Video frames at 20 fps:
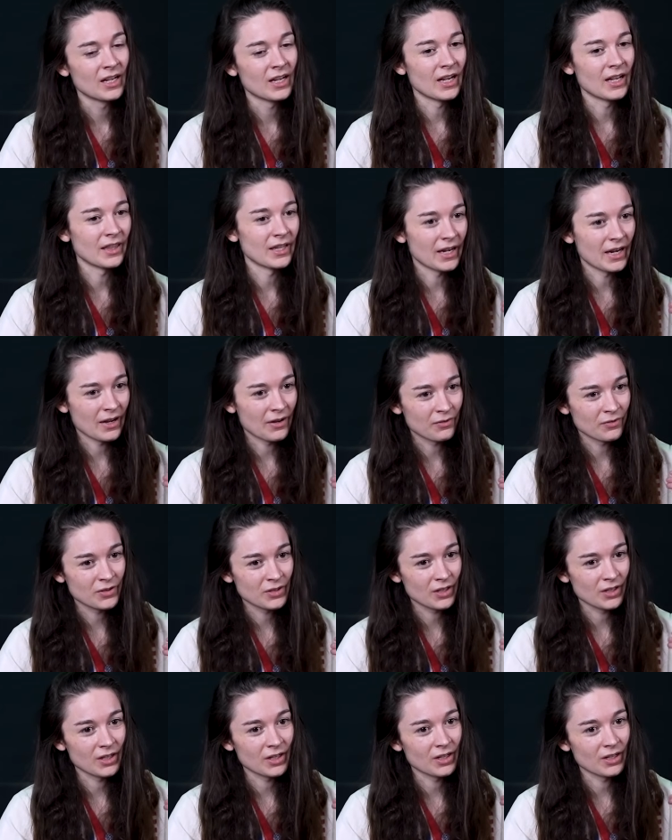And then
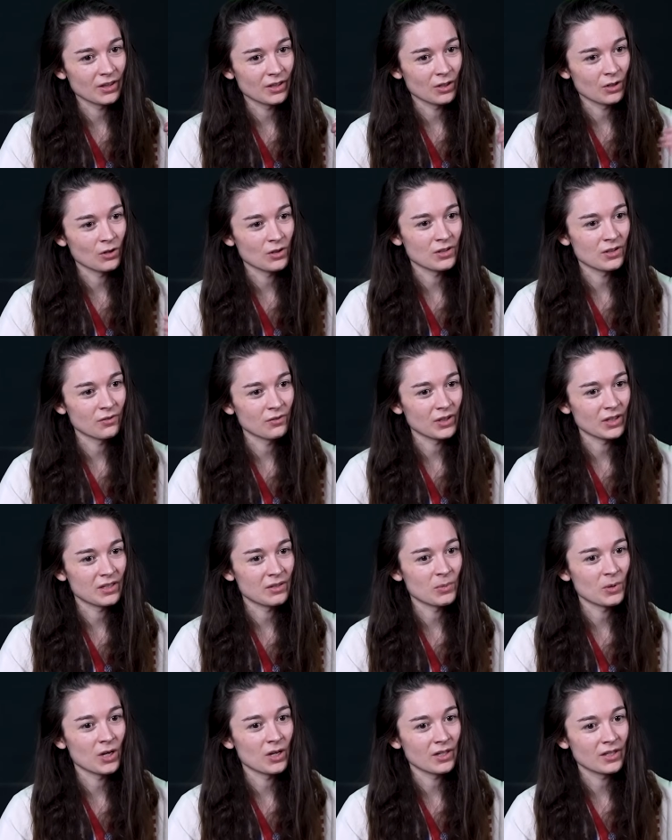after the loss of
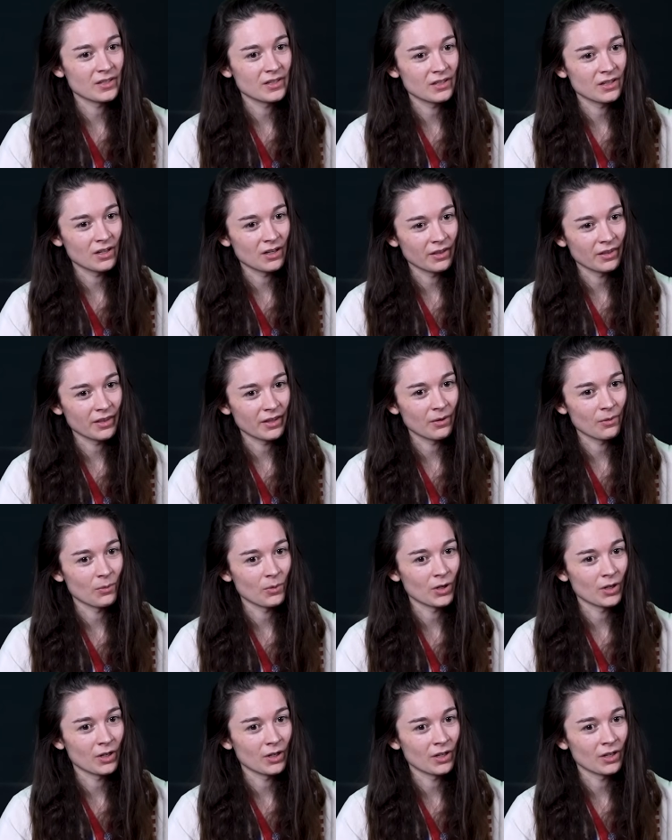East Pakistan, there
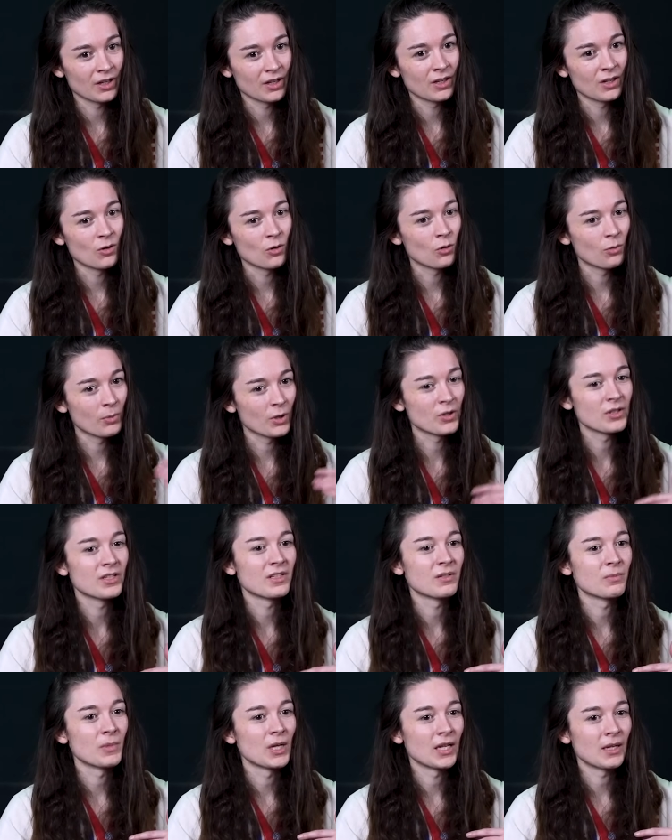were almost
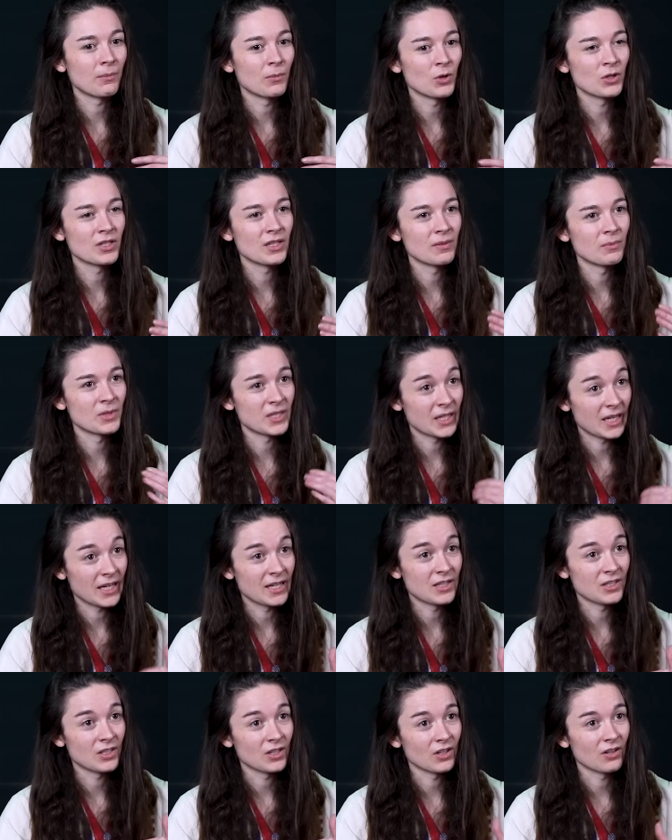as many Muslims in
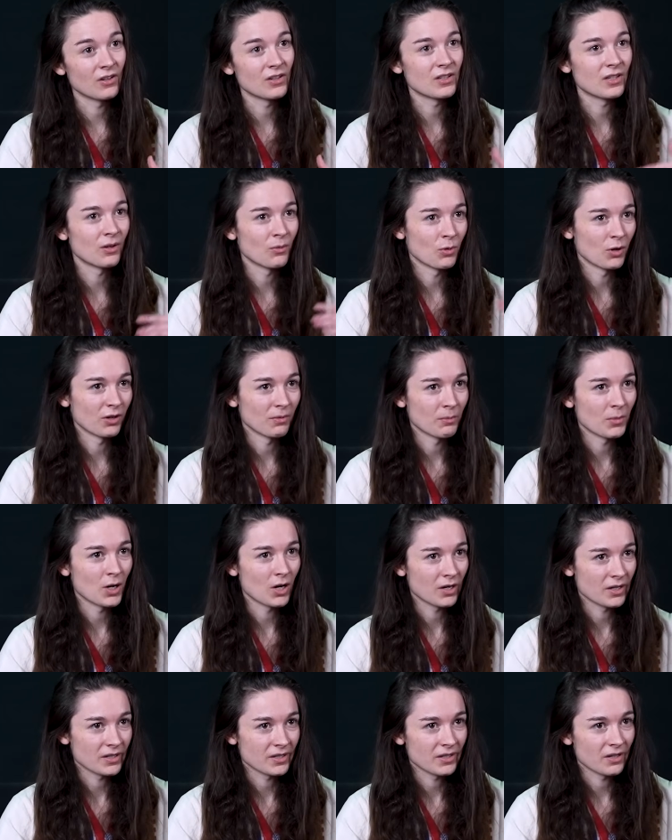India as there were in
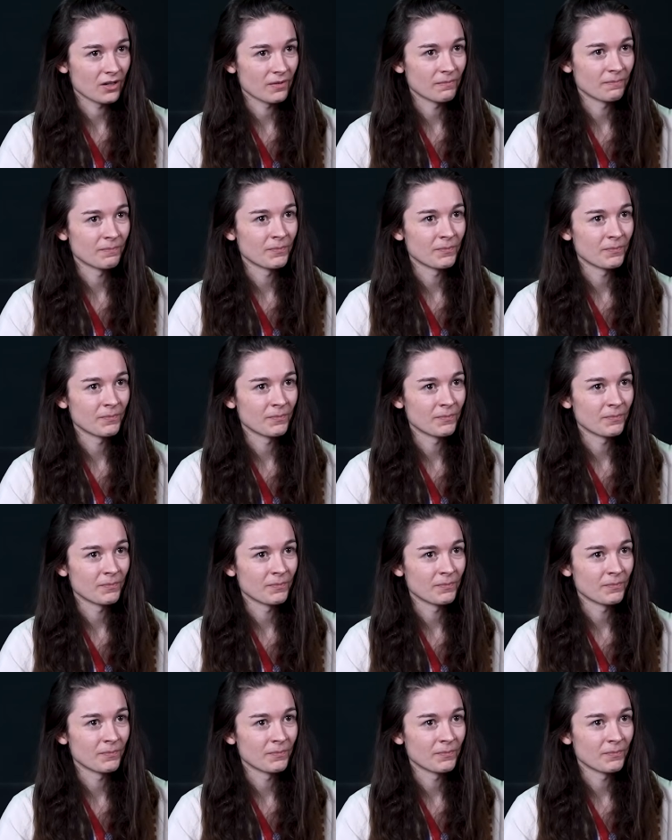Pakistan.